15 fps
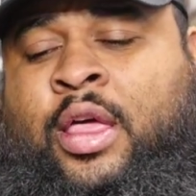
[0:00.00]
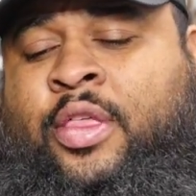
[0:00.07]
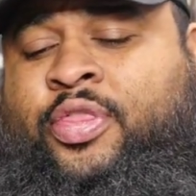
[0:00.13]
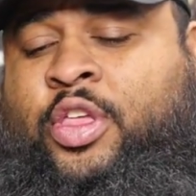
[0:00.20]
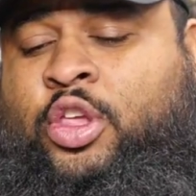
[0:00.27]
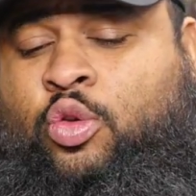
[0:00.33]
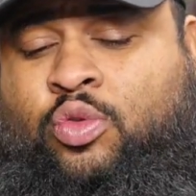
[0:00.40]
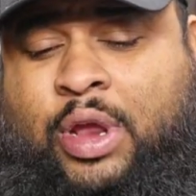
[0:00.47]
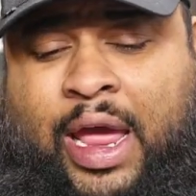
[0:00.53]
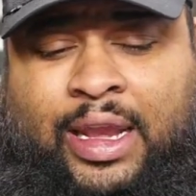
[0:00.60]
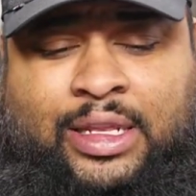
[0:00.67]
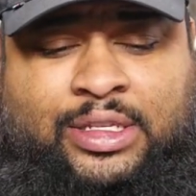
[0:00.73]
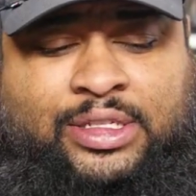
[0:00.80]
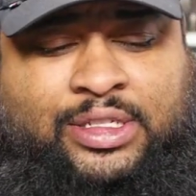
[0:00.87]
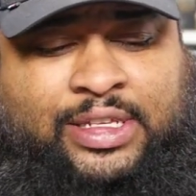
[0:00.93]
the
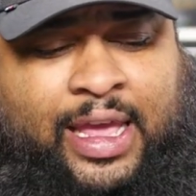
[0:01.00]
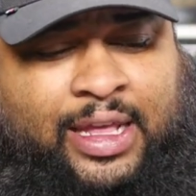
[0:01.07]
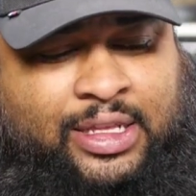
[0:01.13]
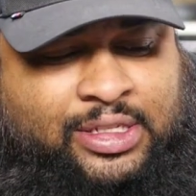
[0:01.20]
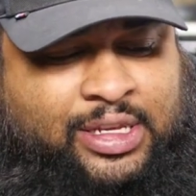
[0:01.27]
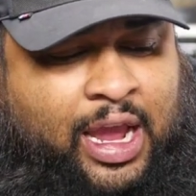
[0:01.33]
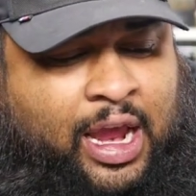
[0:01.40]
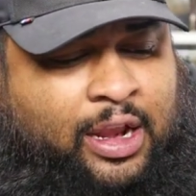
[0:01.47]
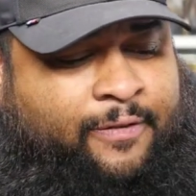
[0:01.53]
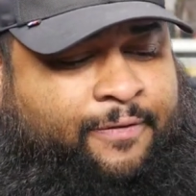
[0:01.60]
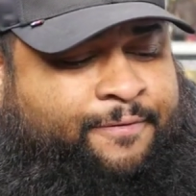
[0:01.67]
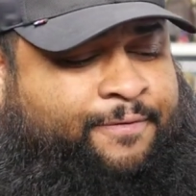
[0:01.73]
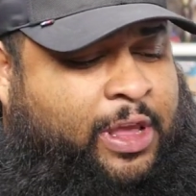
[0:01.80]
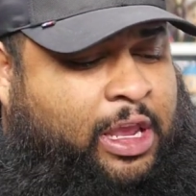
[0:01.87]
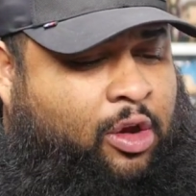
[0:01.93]
United States kind of
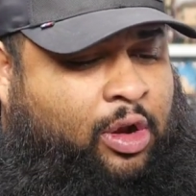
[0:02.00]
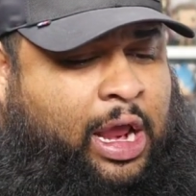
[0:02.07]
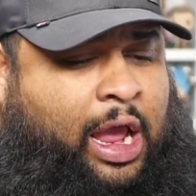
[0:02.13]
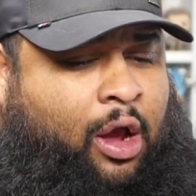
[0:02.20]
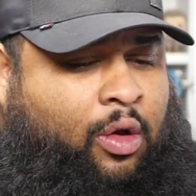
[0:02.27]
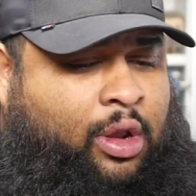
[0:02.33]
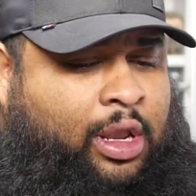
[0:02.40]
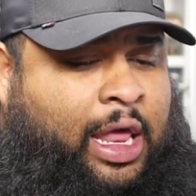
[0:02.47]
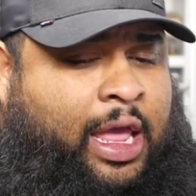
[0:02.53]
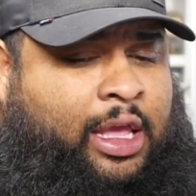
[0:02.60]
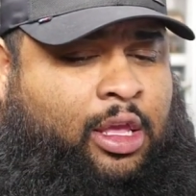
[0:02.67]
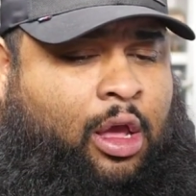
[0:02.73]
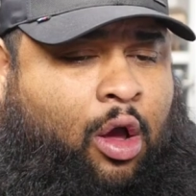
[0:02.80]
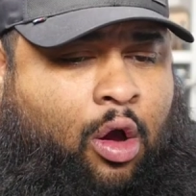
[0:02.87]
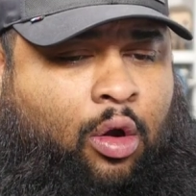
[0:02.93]
figured out, like,
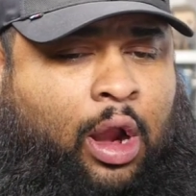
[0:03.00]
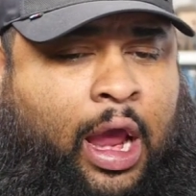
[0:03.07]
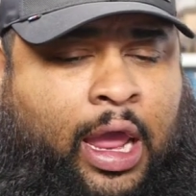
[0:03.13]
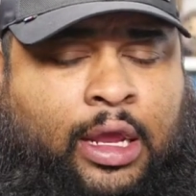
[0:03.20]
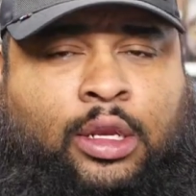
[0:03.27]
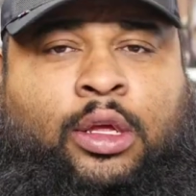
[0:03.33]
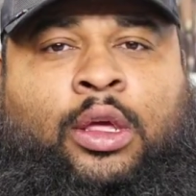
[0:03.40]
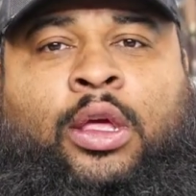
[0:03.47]
all right,